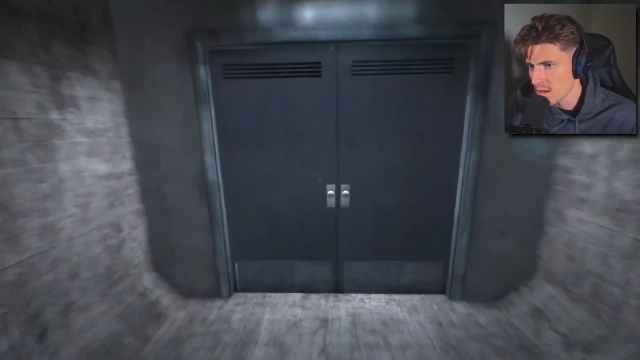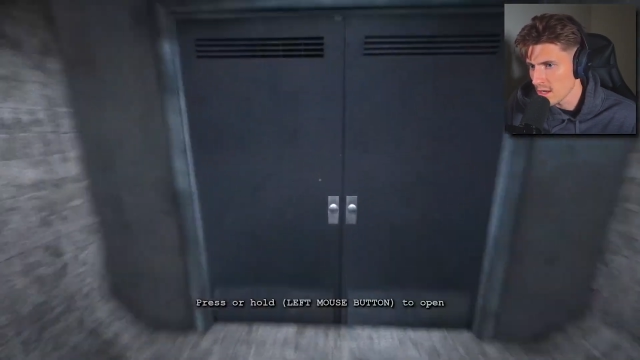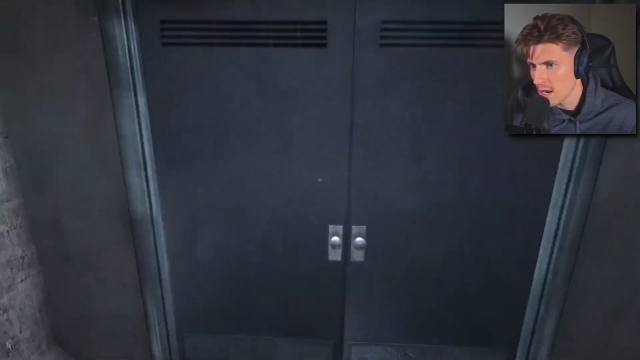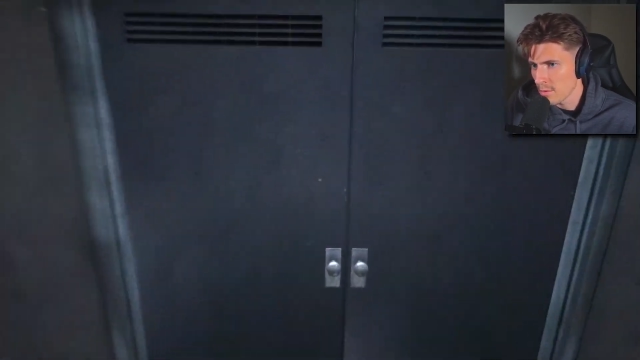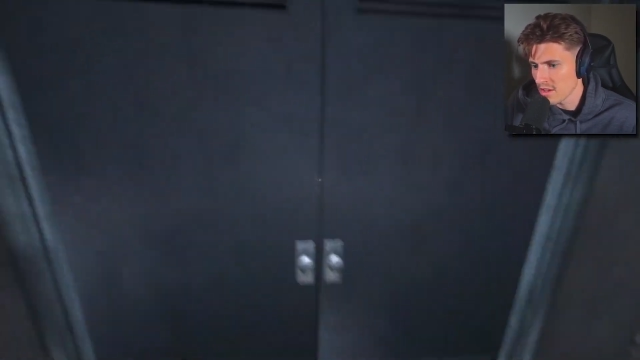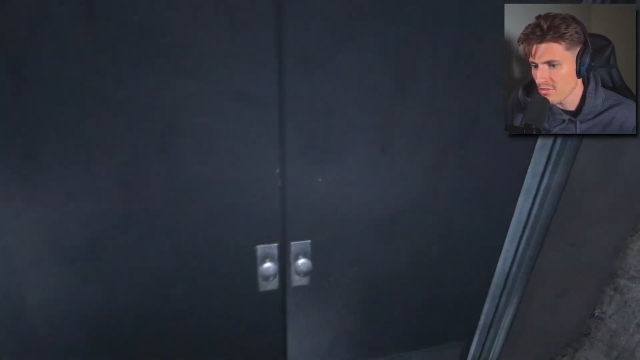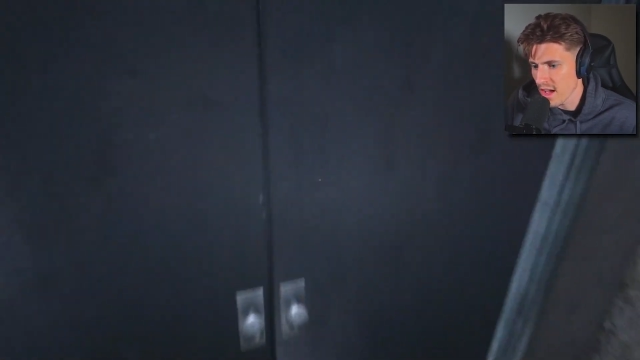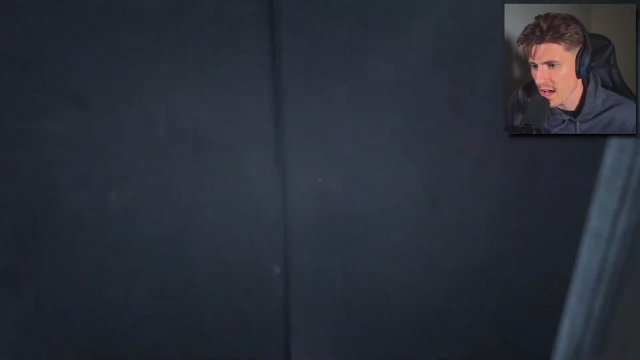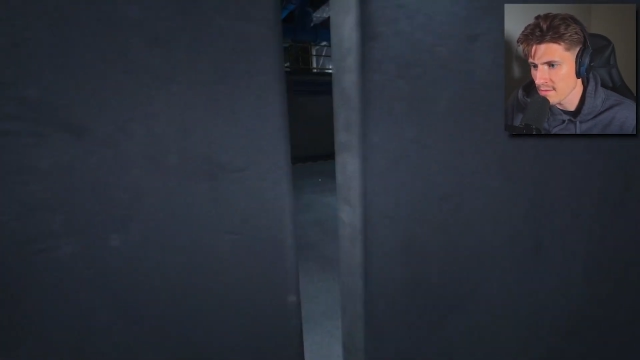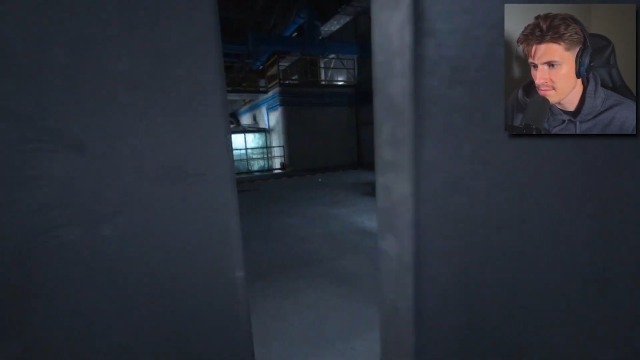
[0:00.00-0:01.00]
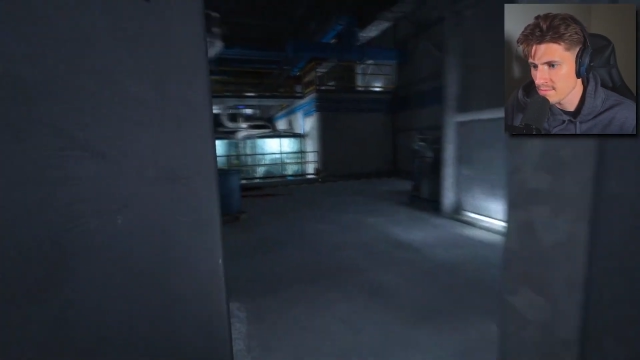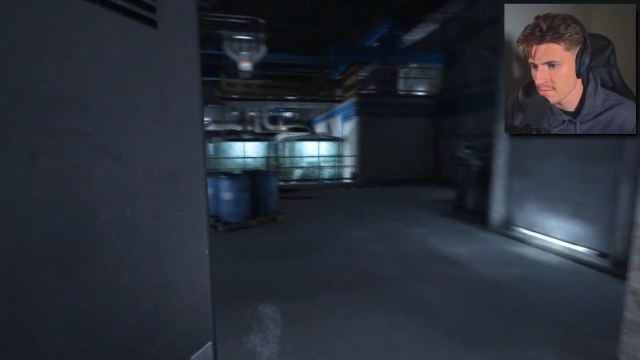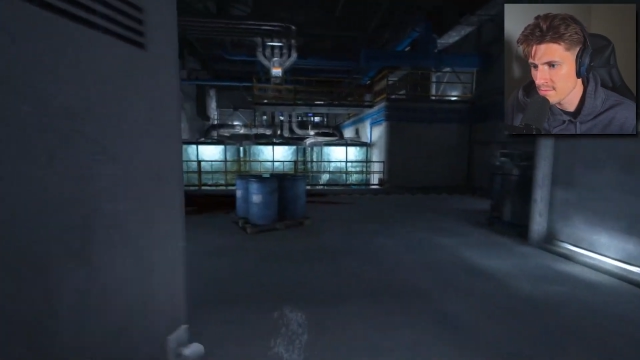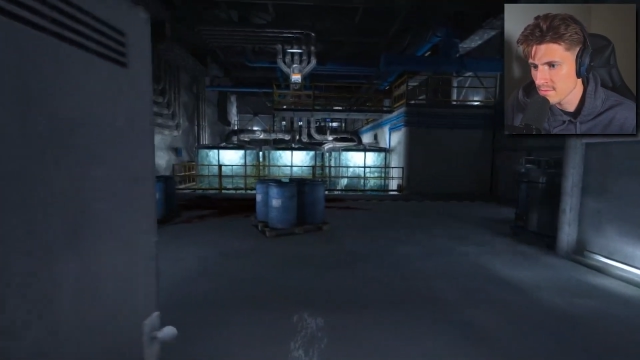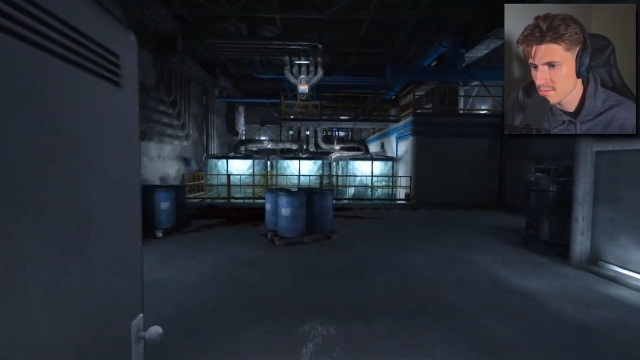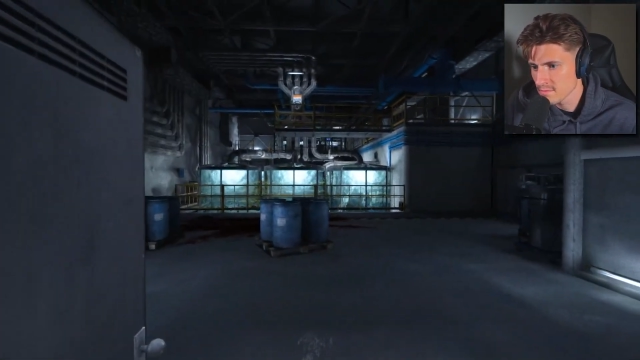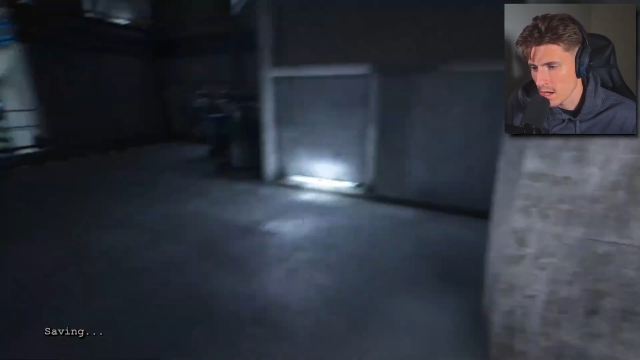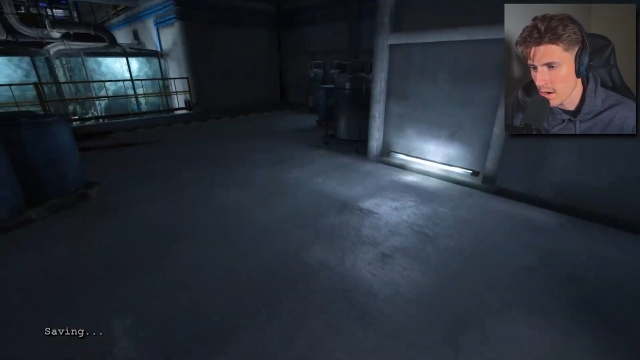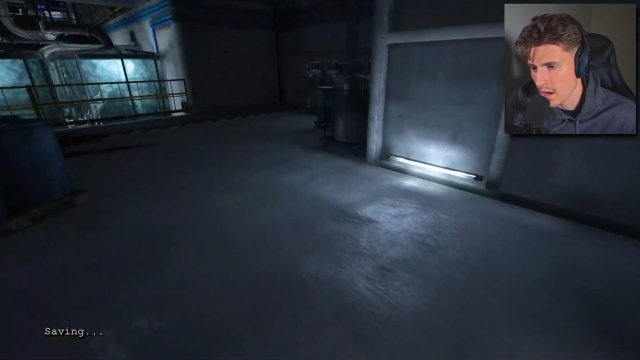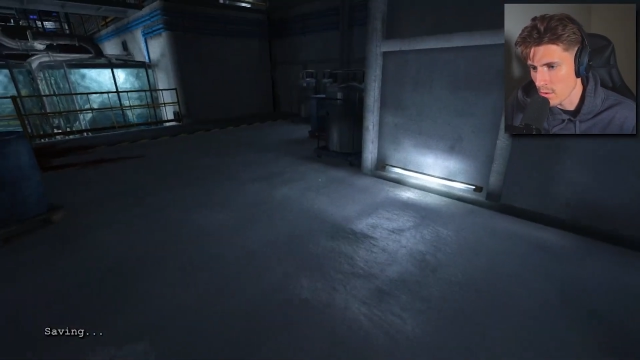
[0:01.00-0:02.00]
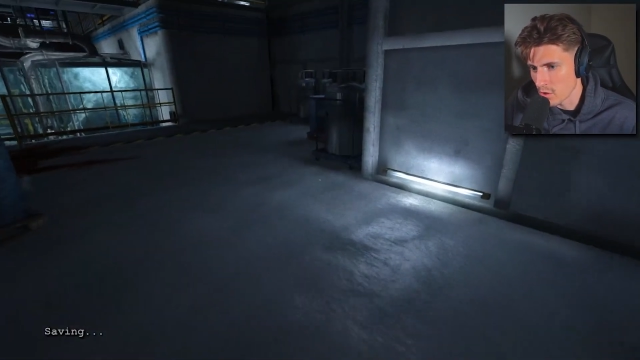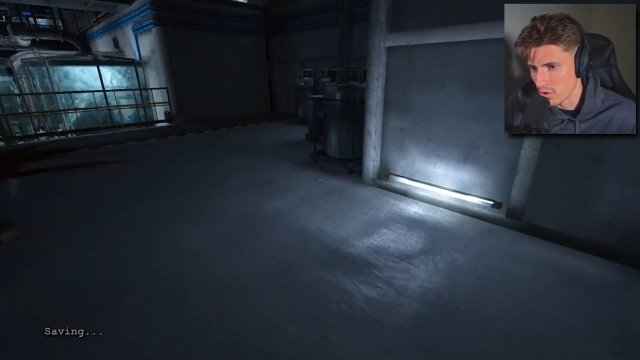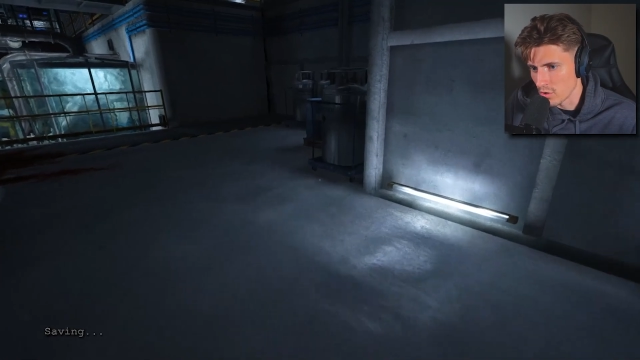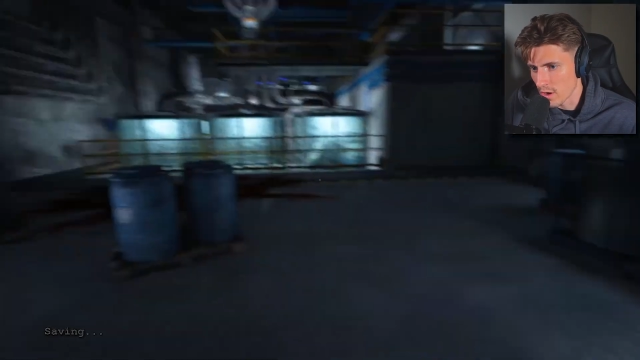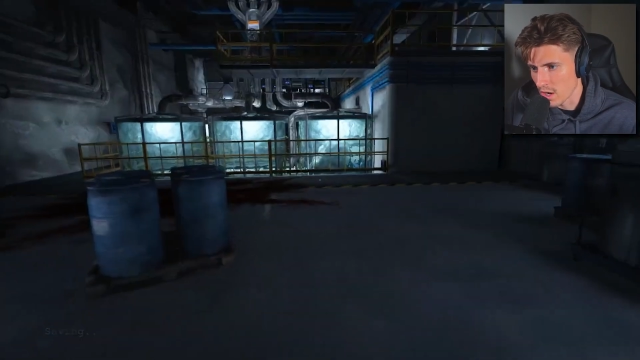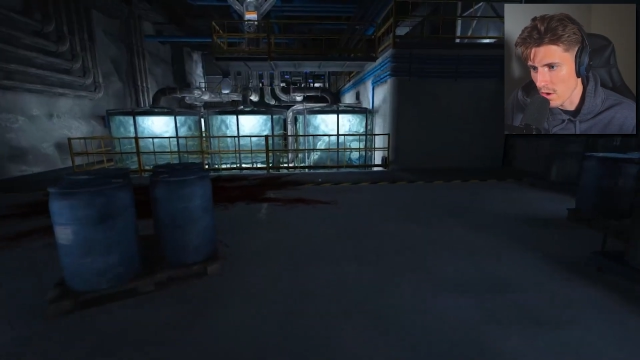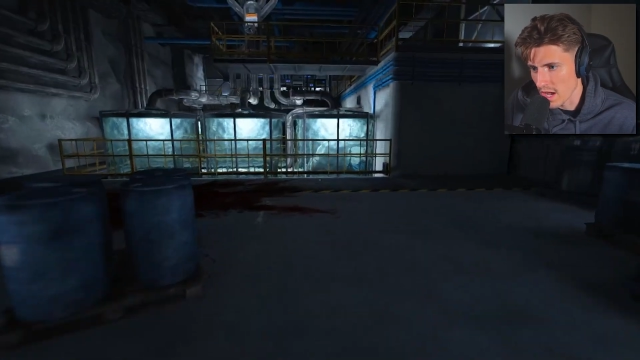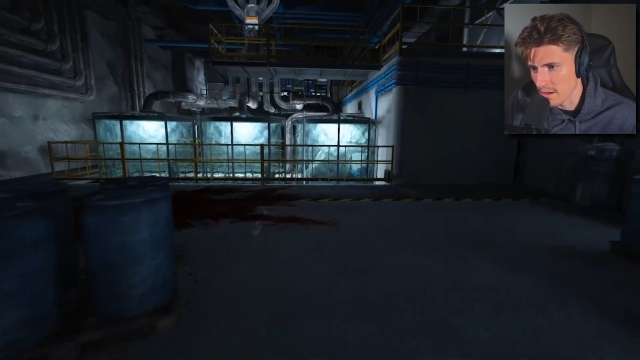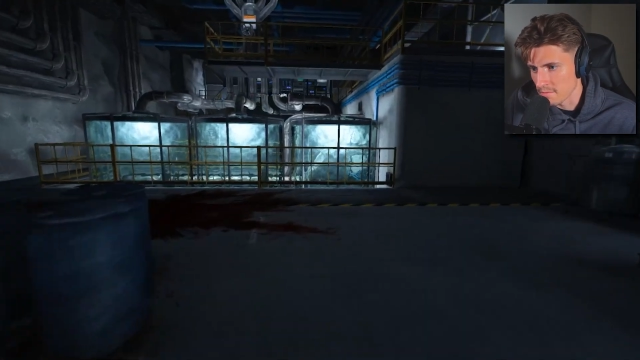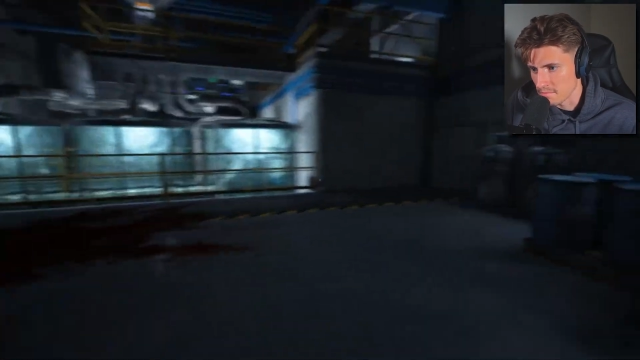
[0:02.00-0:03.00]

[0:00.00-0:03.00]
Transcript: Not a big fan. All right, we're going the right way.